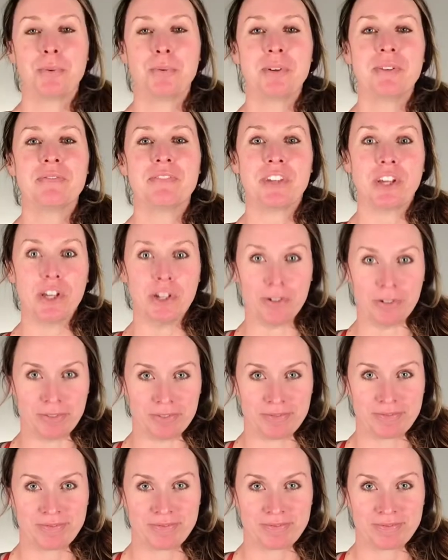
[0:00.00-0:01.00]
review,
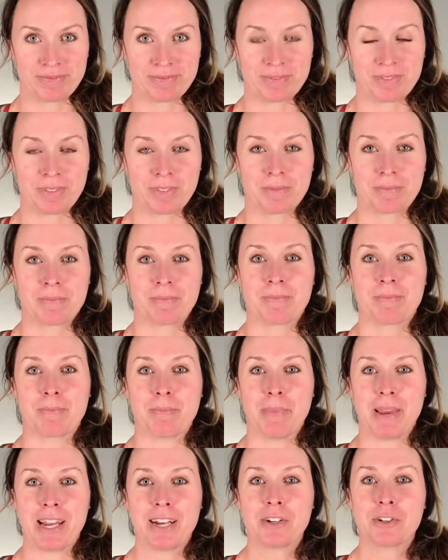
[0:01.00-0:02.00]

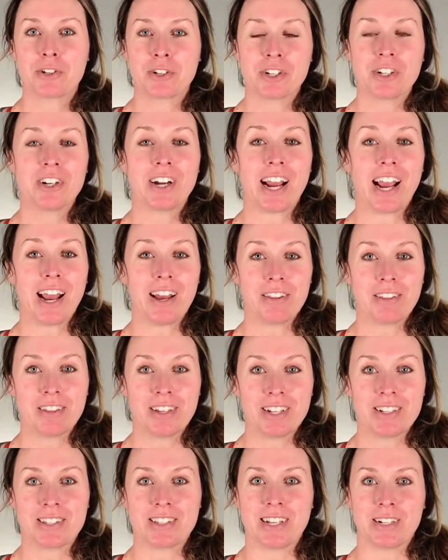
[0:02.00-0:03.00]
make sure your
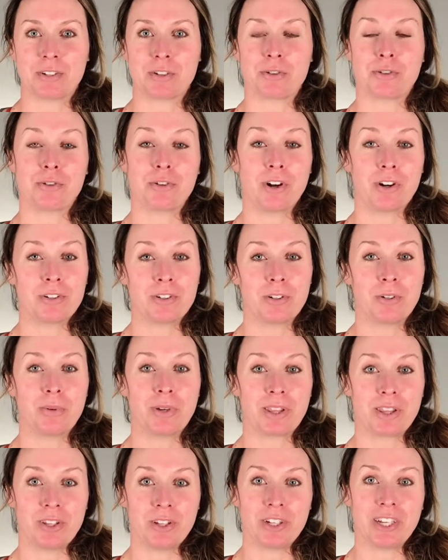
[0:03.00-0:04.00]
athletes that struggle
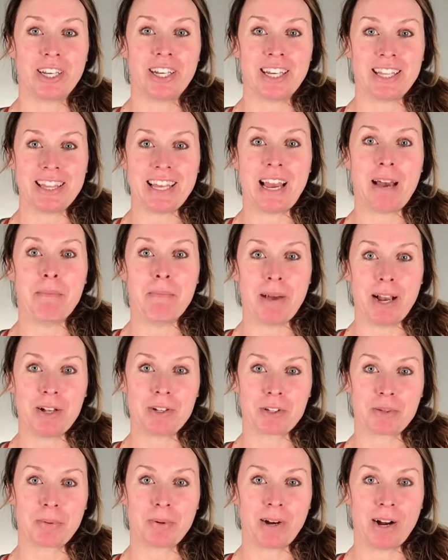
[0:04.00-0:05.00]
with looking at that
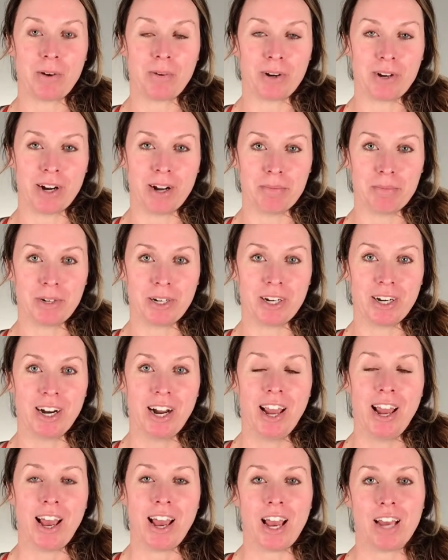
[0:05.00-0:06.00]
miles per hour number
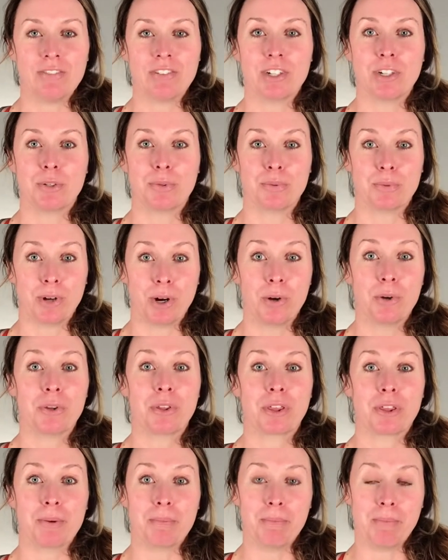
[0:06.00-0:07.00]
have a
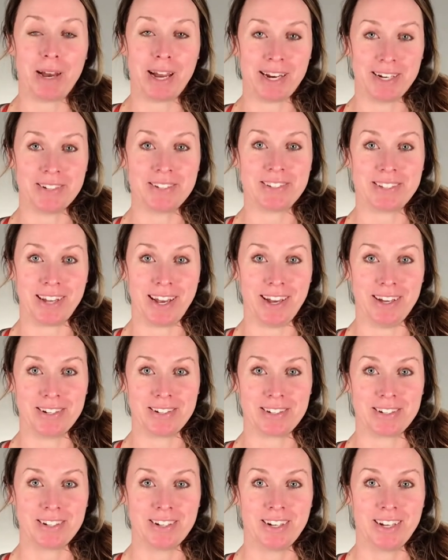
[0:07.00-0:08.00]
growth
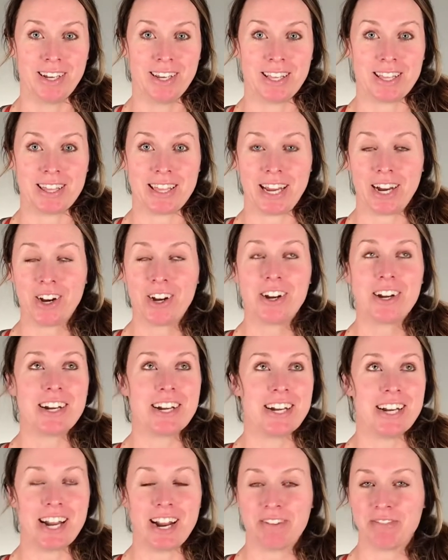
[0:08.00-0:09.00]
mindset. They're
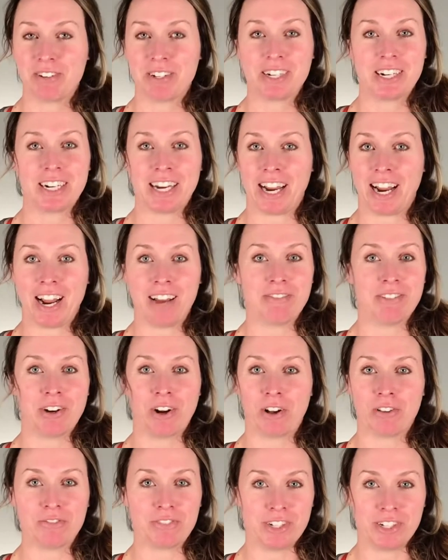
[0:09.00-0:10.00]
never going to have it
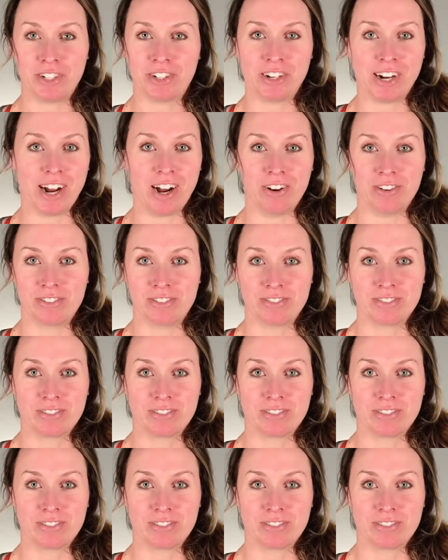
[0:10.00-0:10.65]
all figured out.